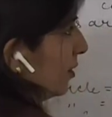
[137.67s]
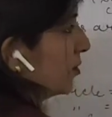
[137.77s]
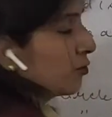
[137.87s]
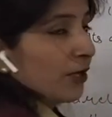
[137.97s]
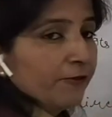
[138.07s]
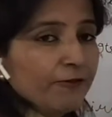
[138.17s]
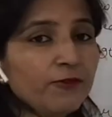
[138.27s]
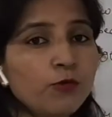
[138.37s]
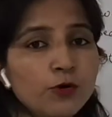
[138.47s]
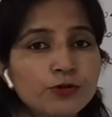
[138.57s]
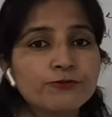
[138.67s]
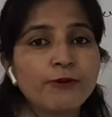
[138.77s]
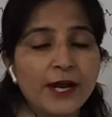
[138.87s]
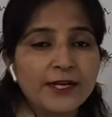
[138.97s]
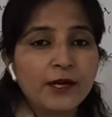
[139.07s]
So if we want to
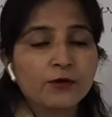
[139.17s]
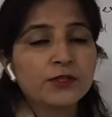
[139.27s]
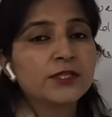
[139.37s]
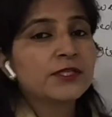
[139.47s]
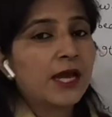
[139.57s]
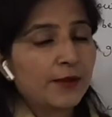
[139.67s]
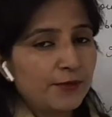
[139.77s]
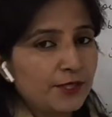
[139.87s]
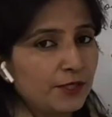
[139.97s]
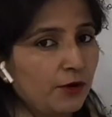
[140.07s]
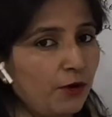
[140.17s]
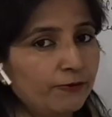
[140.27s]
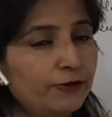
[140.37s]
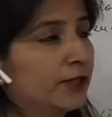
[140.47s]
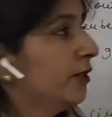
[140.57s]
find out the diameter
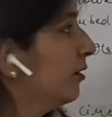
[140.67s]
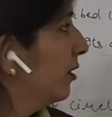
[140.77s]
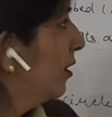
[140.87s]
of the